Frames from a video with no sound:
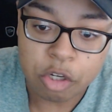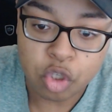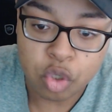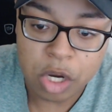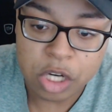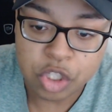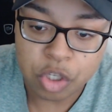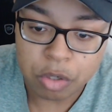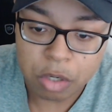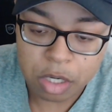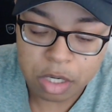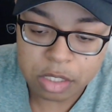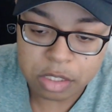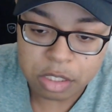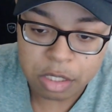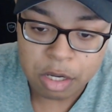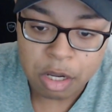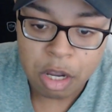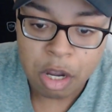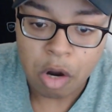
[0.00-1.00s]
treasure
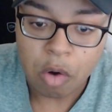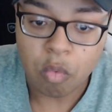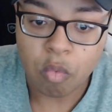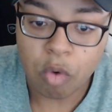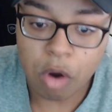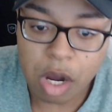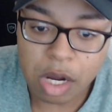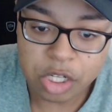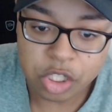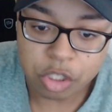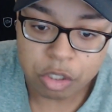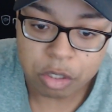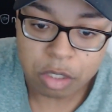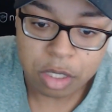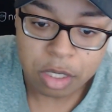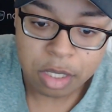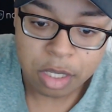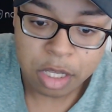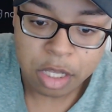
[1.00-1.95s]
hunt. Roger,